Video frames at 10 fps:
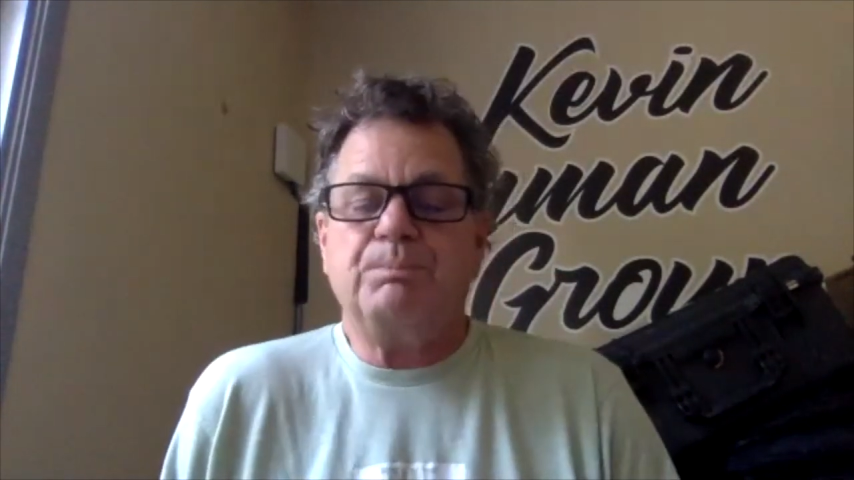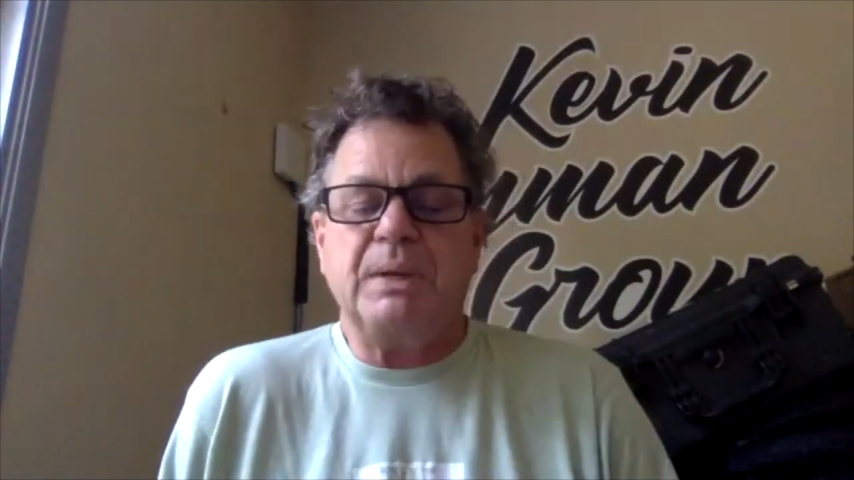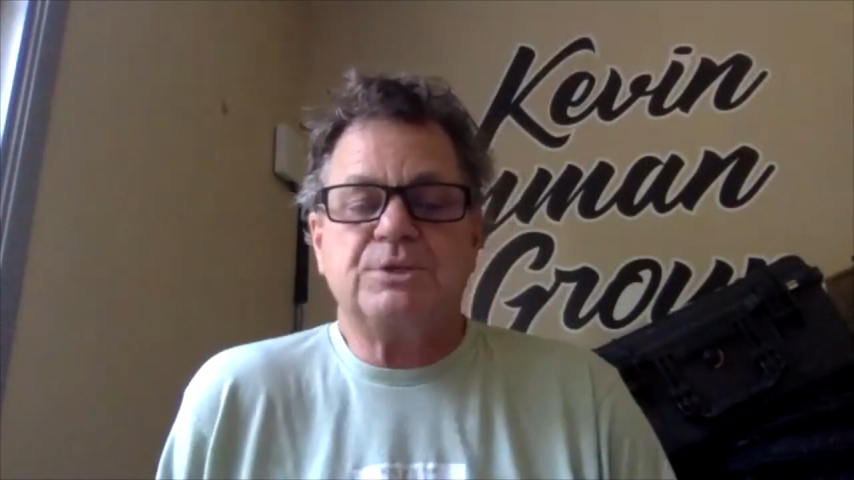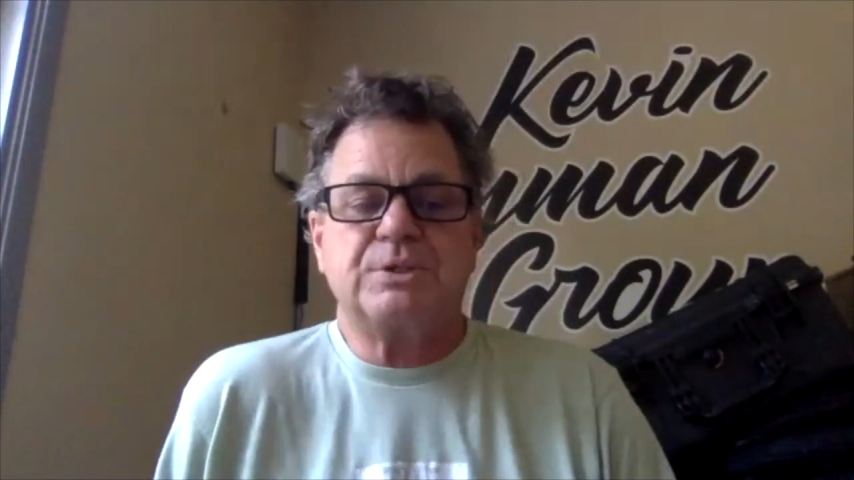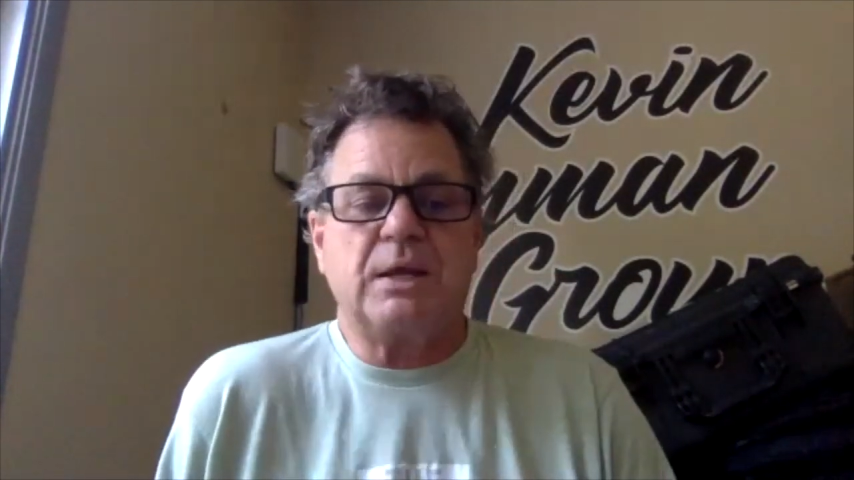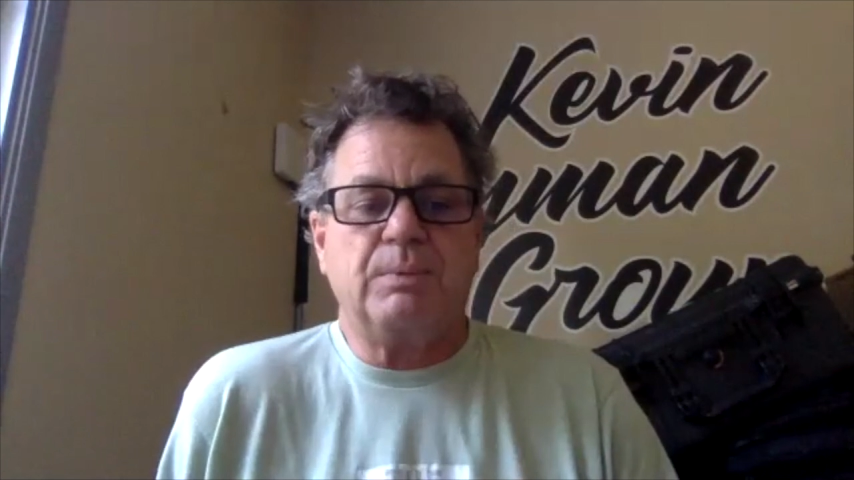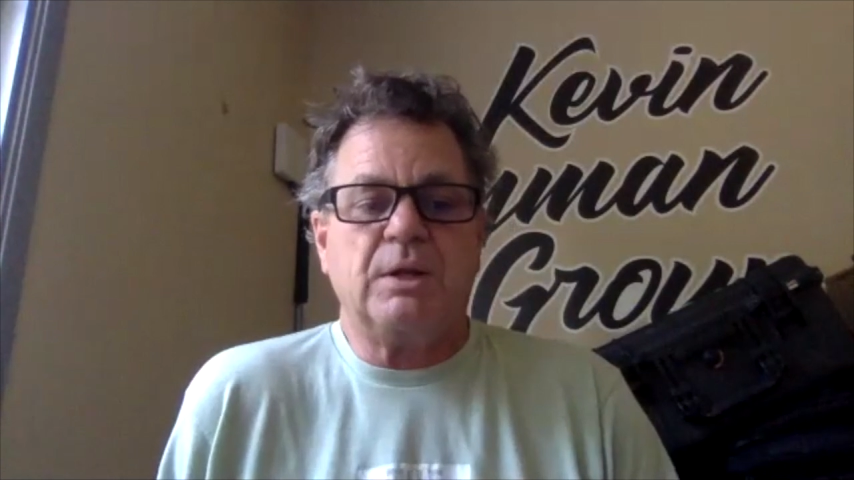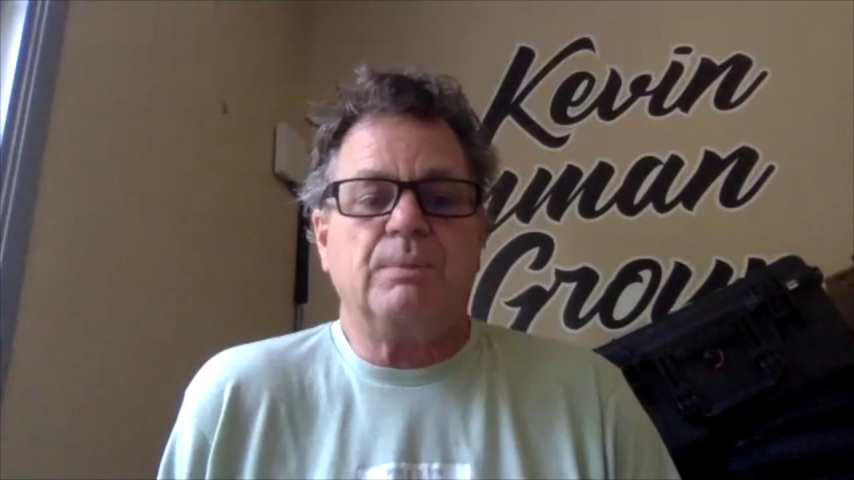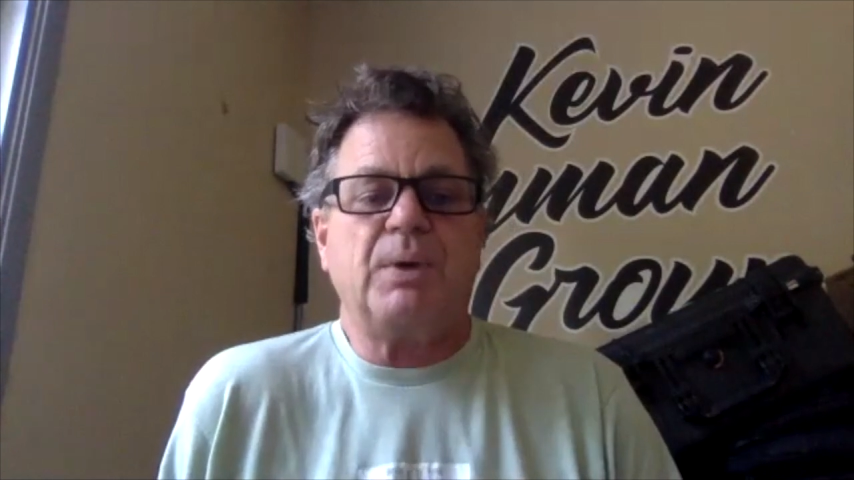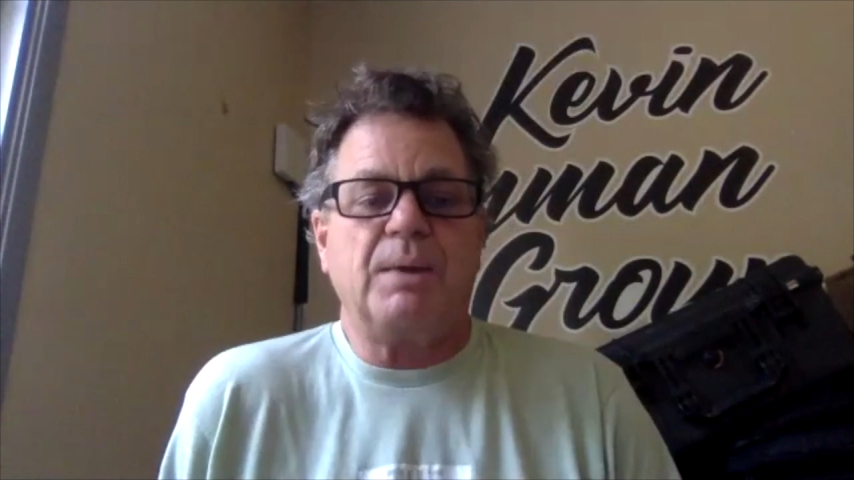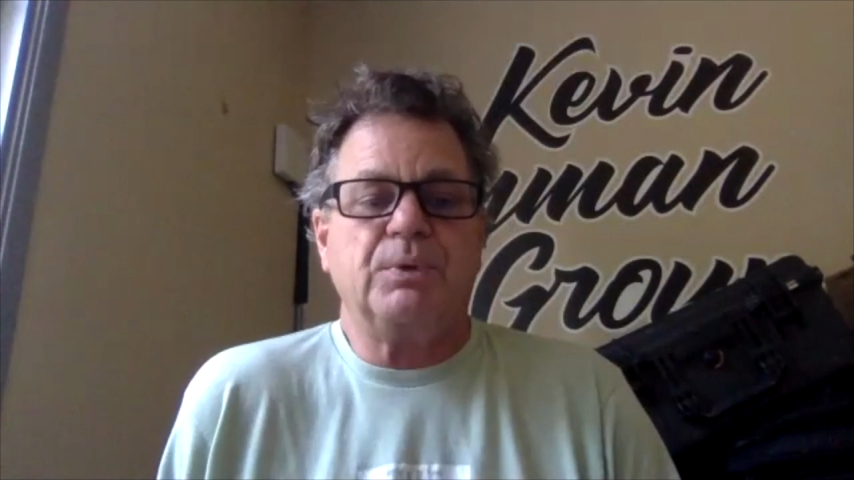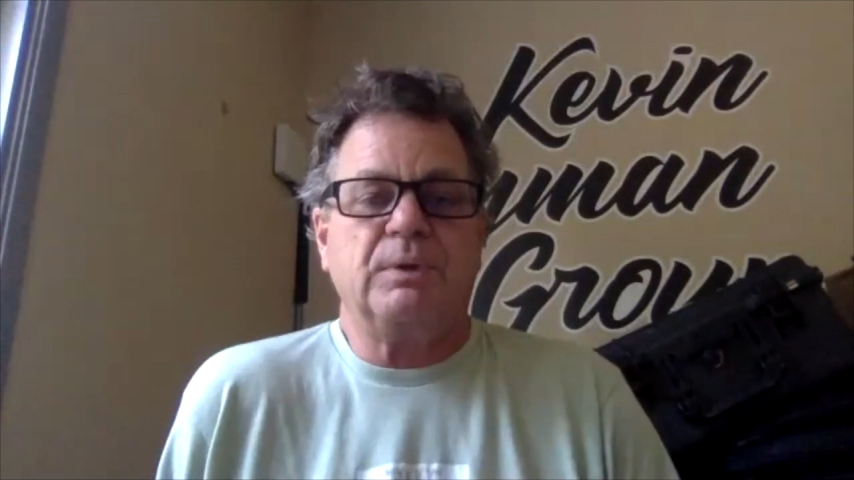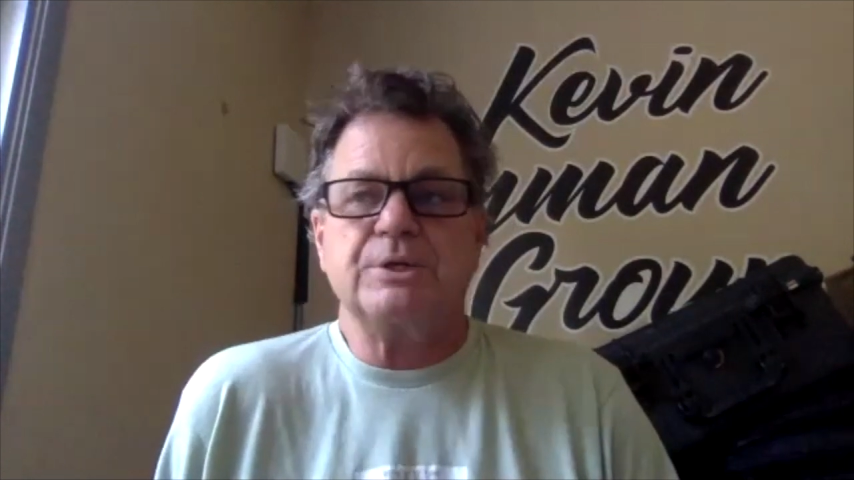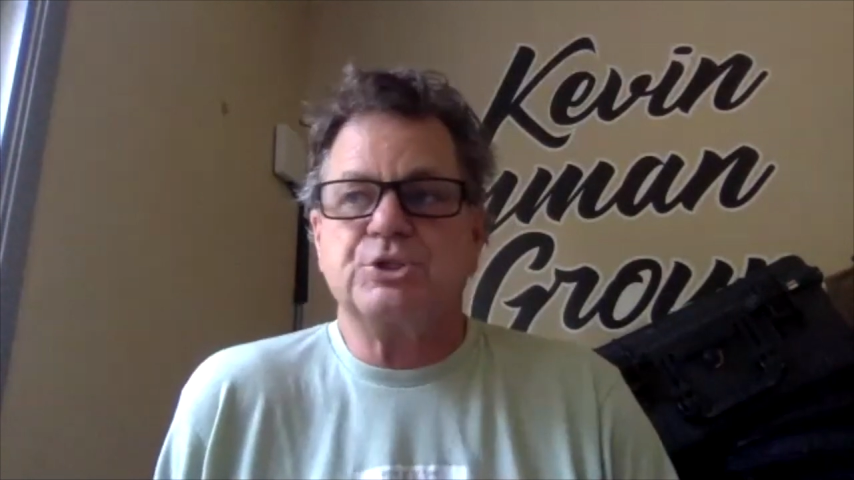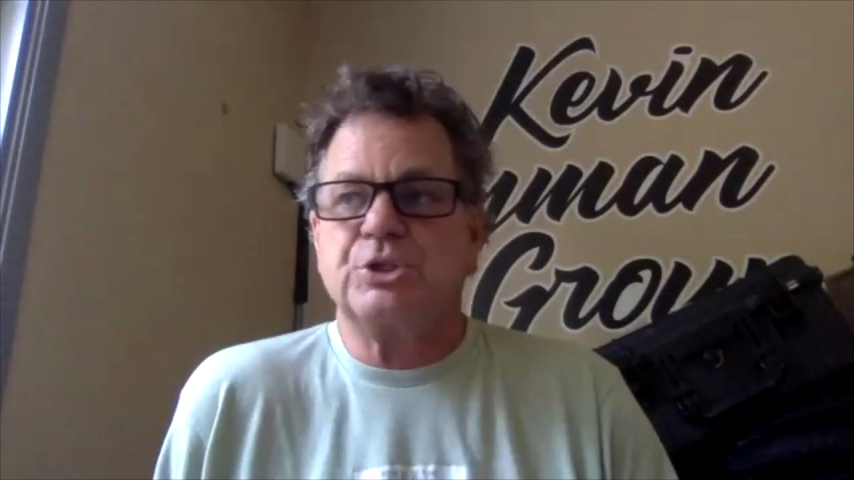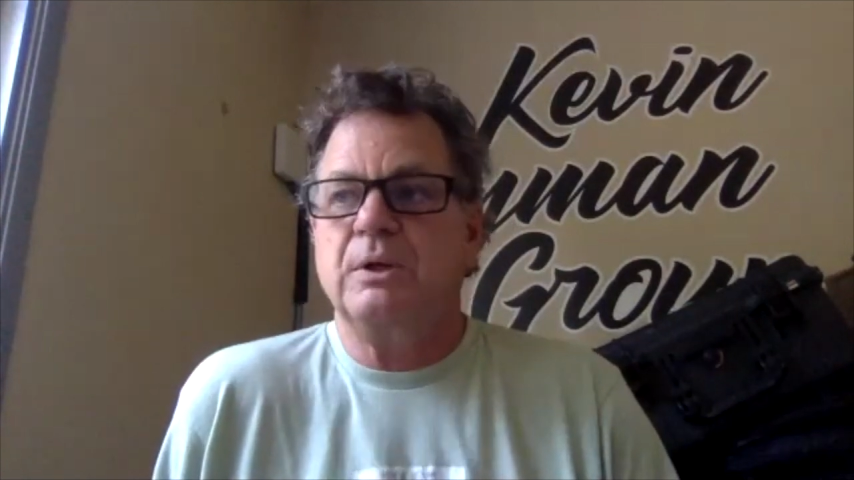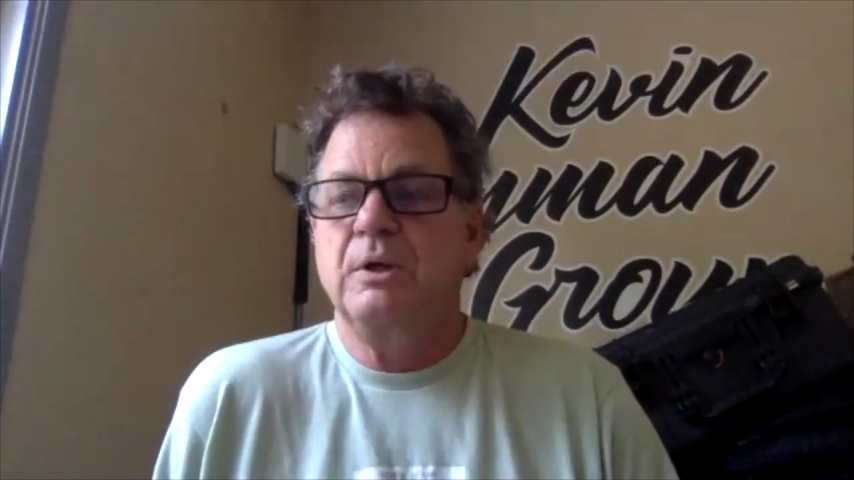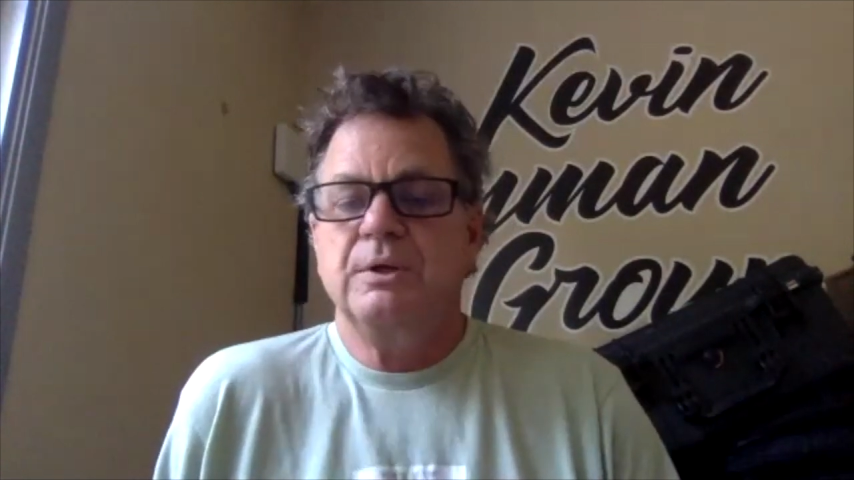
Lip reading: big segment of the population